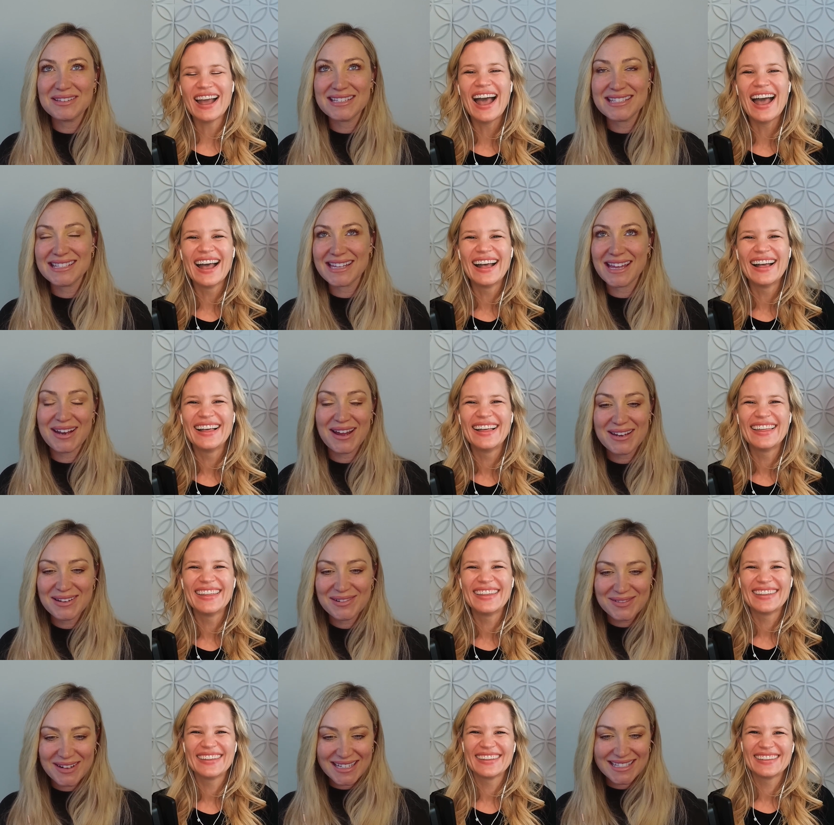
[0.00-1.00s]
Speaker 1: the skin on your
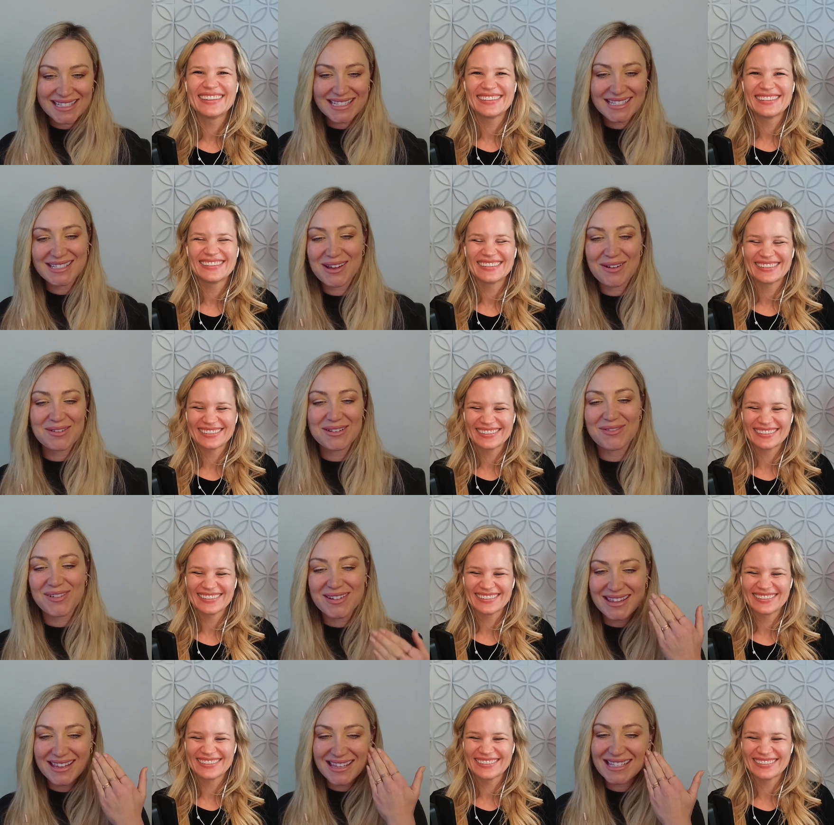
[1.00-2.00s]
wrist is so
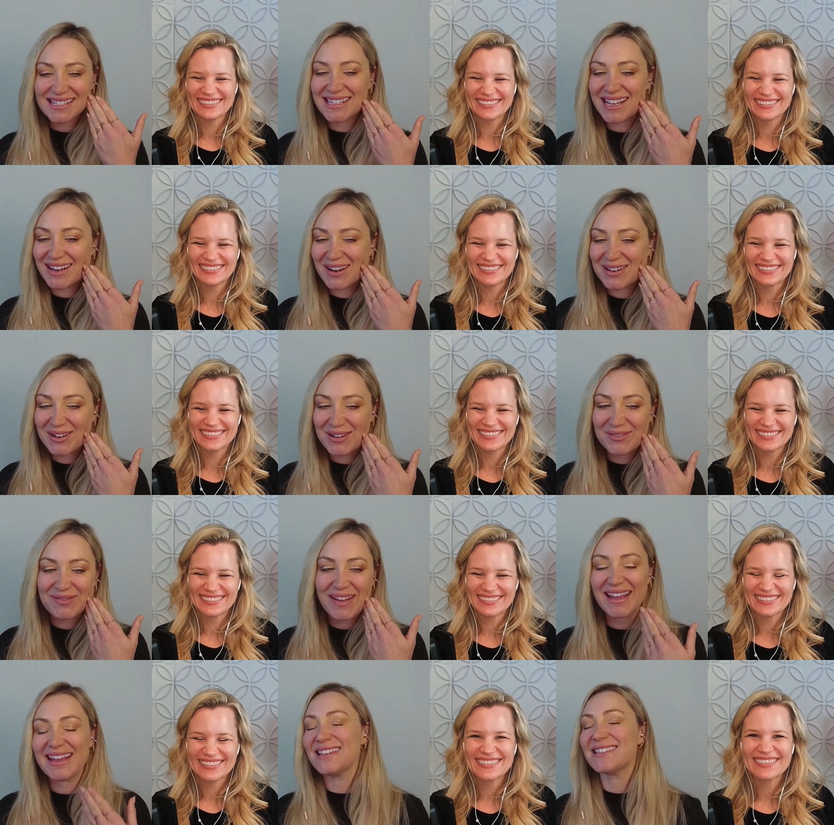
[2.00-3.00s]
different than the skin on your
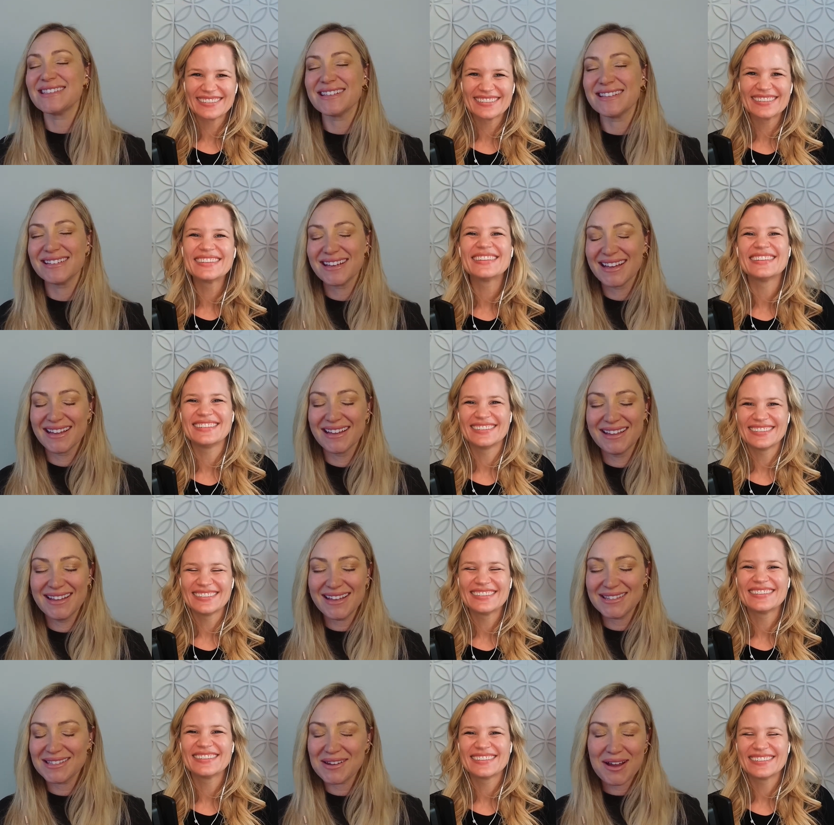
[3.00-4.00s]
face and
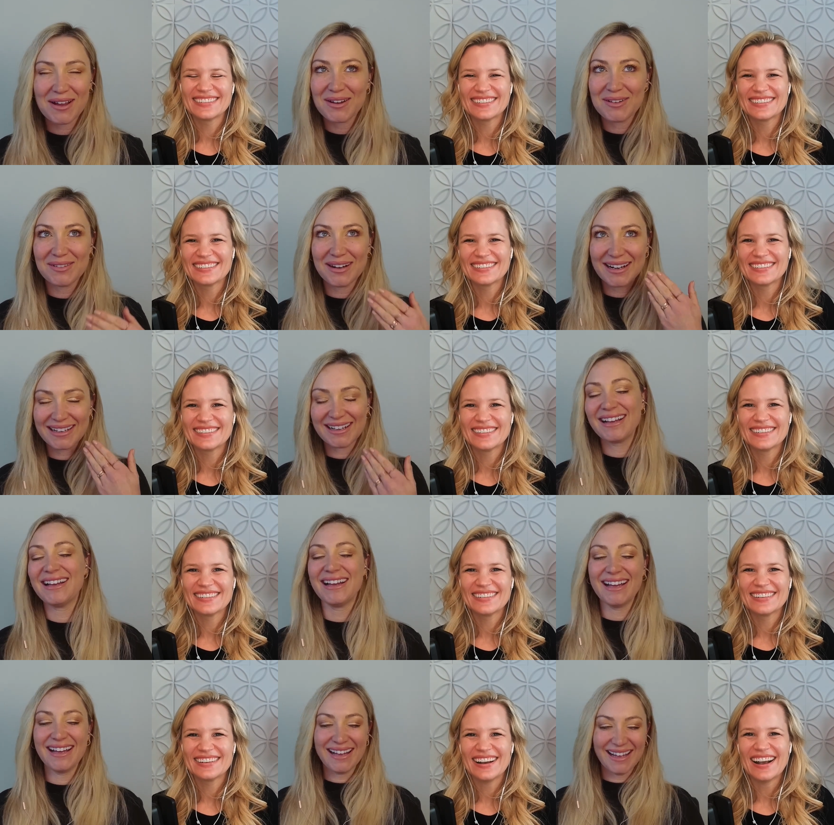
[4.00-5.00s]
it's not going to work.
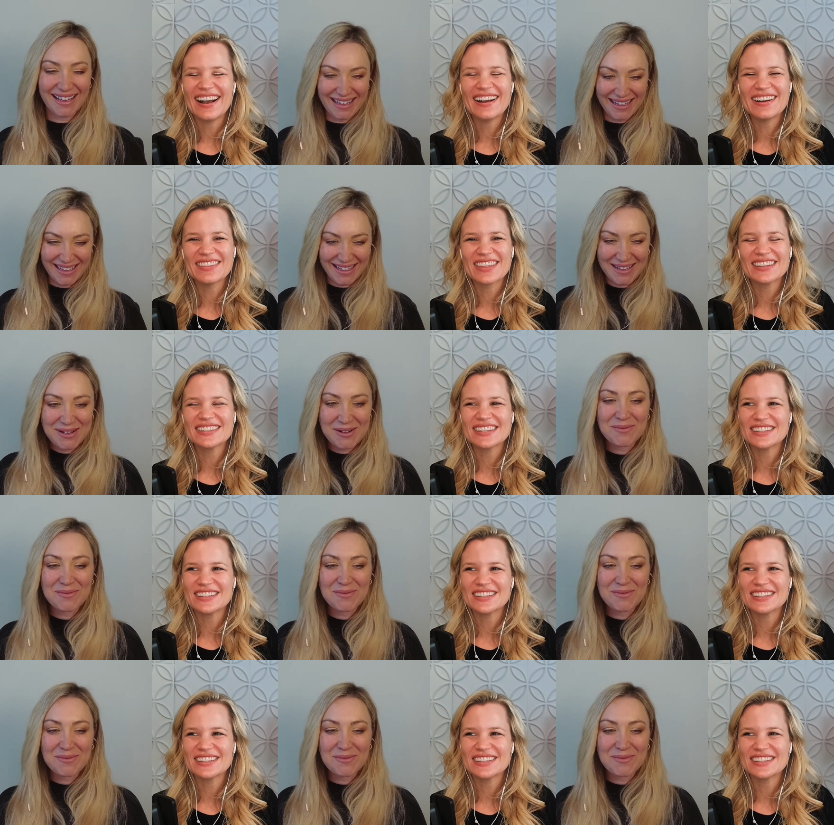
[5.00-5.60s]
Speaker 2: oh, that's